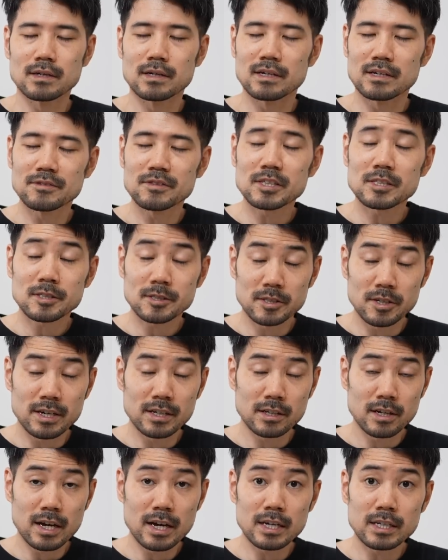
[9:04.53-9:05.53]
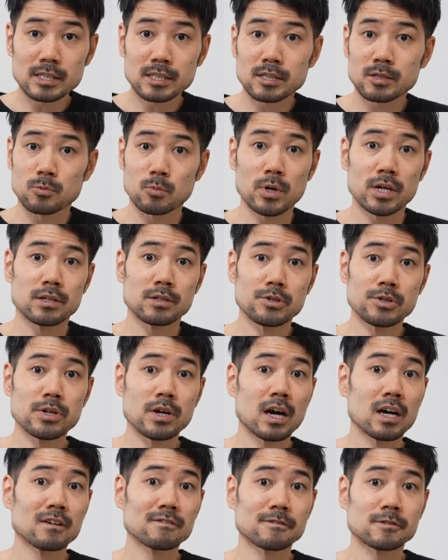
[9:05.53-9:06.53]
In this day and age, when you
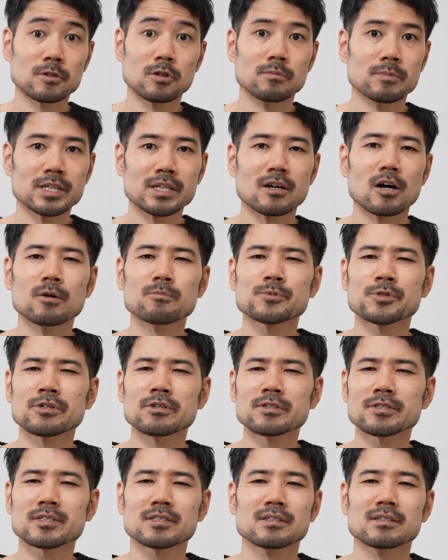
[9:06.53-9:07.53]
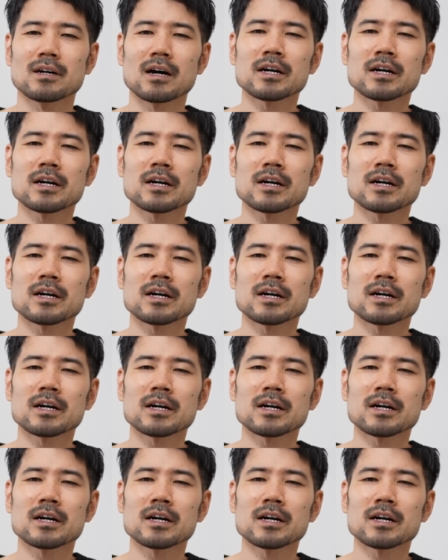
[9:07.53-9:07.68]
have so many options,